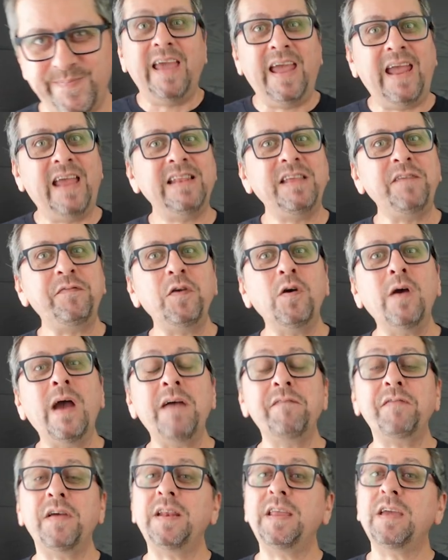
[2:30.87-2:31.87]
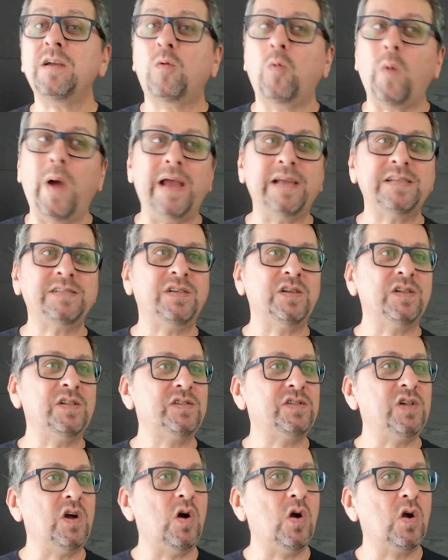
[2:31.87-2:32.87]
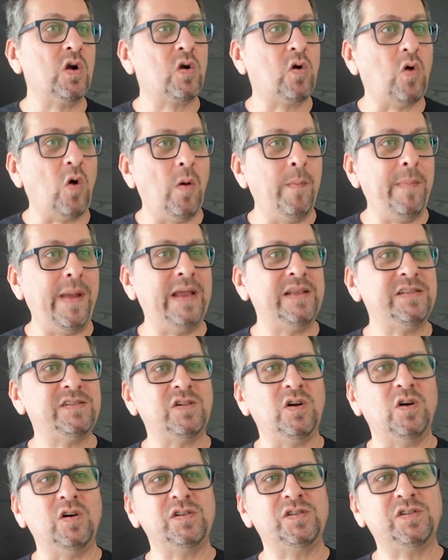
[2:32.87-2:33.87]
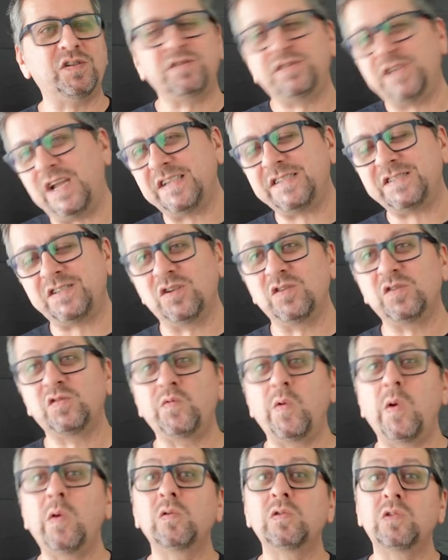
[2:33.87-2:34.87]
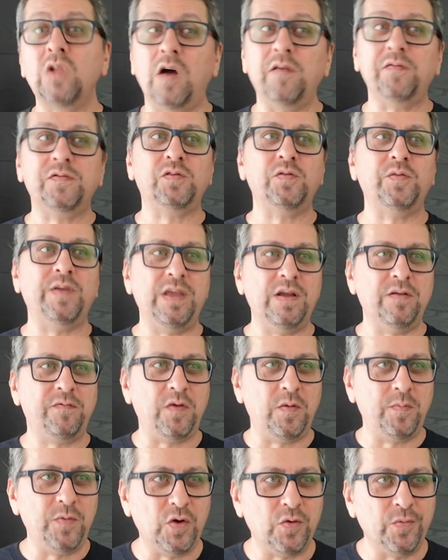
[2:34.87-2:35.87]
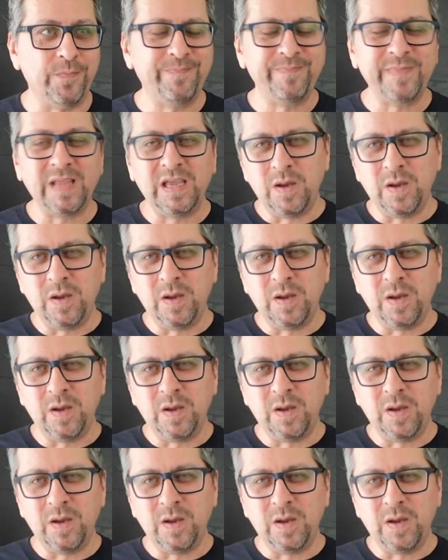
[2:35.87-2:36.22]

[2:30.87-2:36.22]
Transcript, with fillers: And if you have any questions or comments or suggestions, we would love to hear from you.